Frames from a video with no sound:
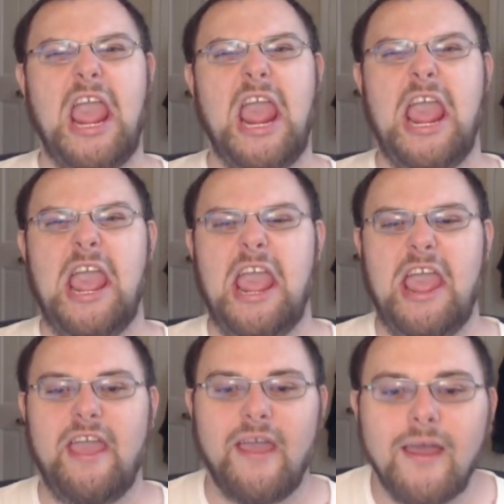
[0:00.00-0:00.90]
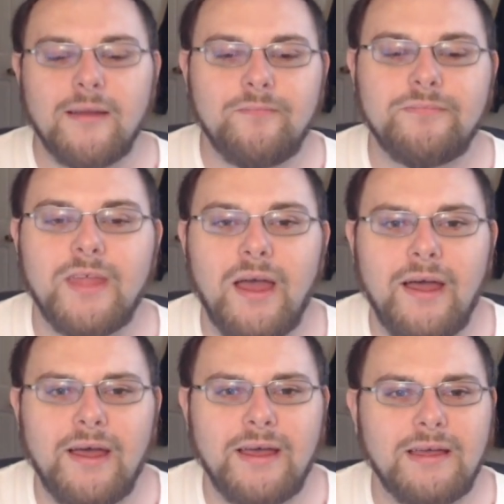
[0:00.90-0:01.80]
eh,
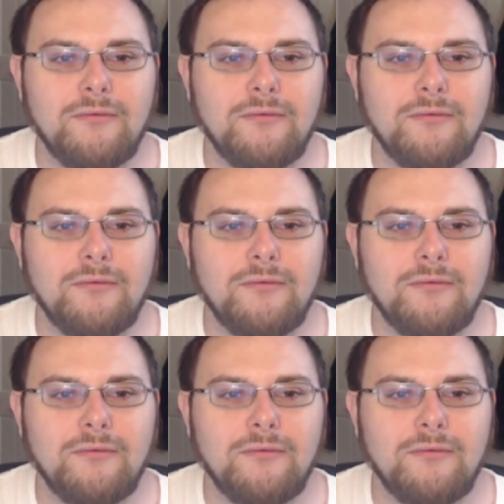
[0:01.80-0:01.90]
uh